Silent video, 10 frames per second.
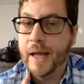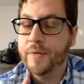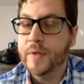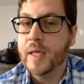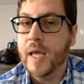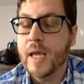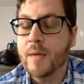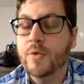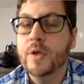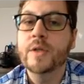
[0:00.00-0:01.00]
how the
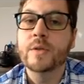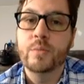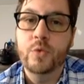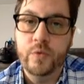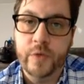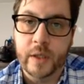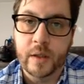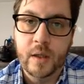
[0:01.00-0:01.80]
camera is moving.